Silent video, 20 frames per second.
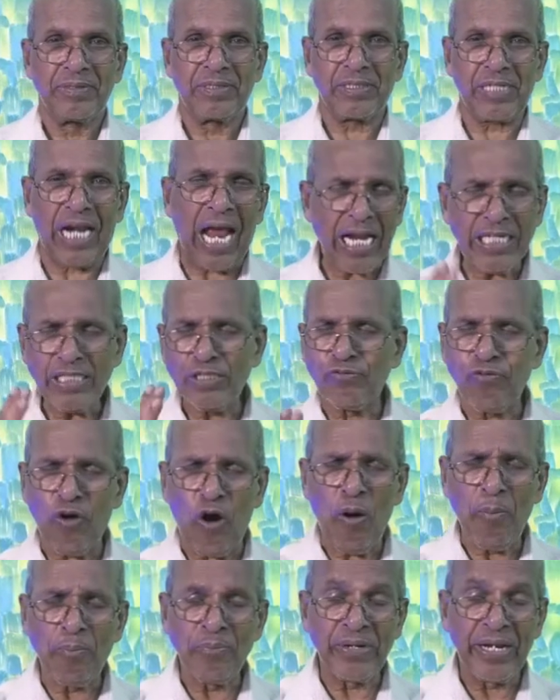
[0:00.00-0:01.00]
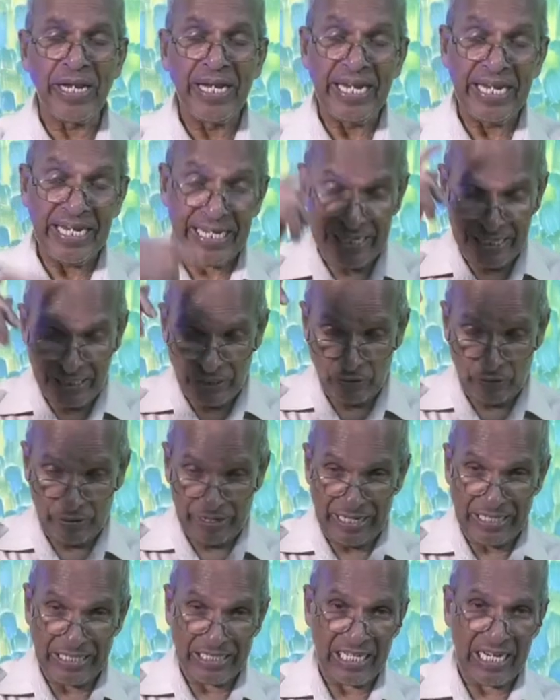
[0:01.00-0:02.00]
transformed into
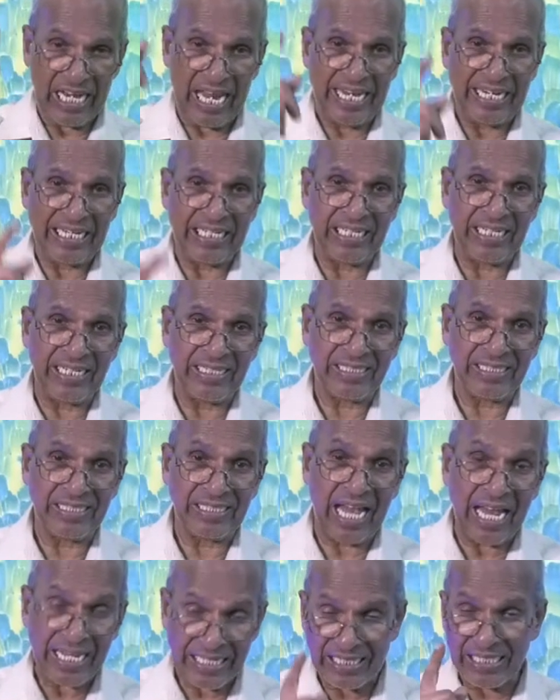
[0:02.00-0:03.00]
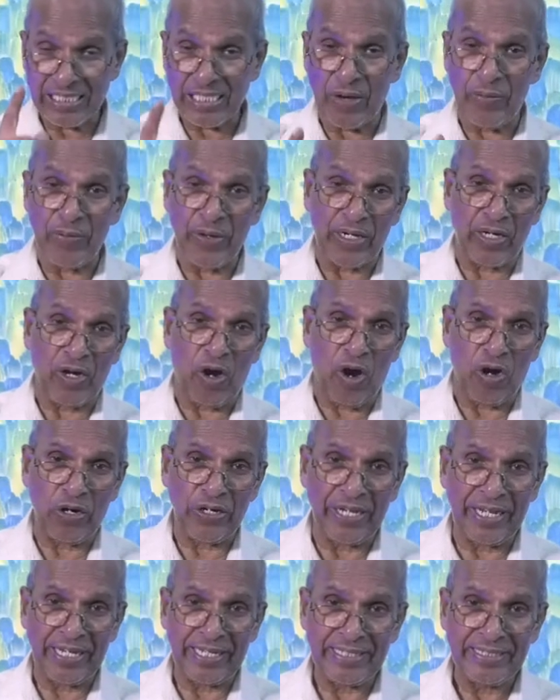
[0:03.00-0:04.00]
His likeness. That is our
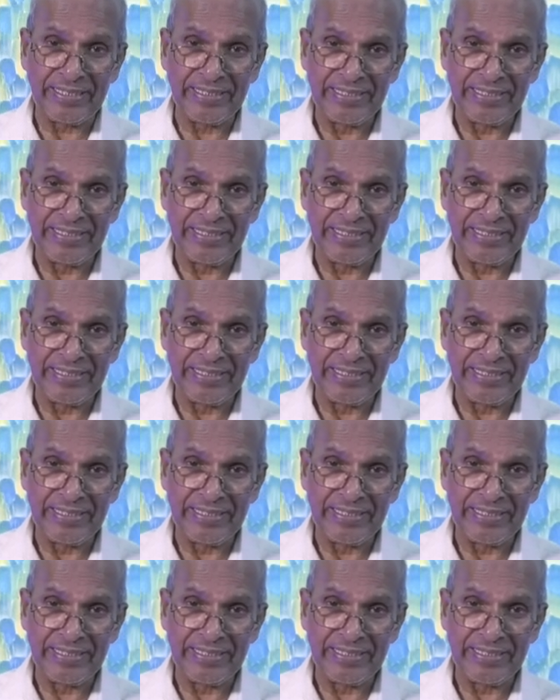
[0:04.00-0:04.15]
calling.